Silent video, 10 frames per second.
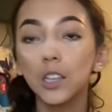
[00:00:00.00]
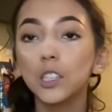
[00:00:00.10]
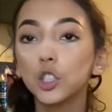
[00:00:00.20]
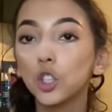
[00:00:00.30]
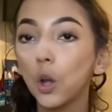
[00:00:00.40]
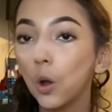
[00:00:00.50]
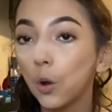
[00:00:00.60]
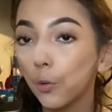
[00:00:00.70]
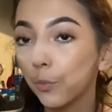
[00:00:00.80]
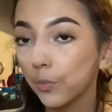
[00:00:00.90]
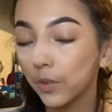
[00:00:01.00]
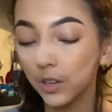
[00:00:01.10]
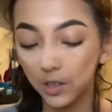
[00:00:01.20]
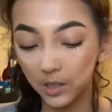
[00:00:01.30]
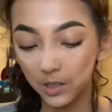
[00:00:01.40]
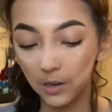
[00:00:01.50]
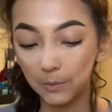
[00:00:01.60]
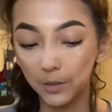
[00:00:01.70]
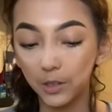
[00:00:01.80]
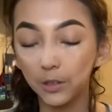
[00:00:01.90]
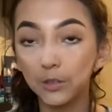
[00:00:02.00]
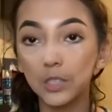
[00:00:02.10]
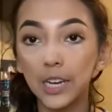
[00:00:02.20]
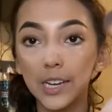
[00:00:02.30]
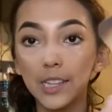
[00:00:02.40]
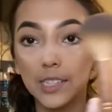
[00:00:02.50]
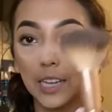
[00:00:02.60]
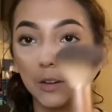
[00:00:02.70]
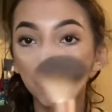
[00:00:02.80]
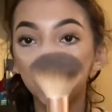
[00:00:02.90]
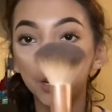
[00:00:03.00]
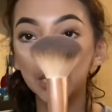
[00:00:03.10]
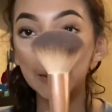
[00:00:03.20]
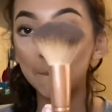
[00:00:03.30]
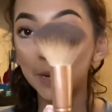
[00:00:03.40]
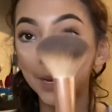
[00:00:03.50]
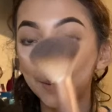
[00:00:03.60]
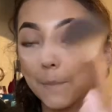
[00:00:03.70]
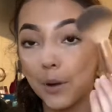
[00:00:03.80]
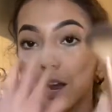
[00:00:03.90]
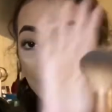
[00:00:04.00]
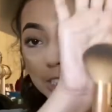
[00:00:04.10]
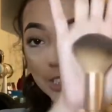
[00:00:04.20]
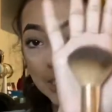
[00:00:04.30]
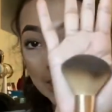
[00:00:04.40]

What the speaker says: So I'm taking this like really big brush,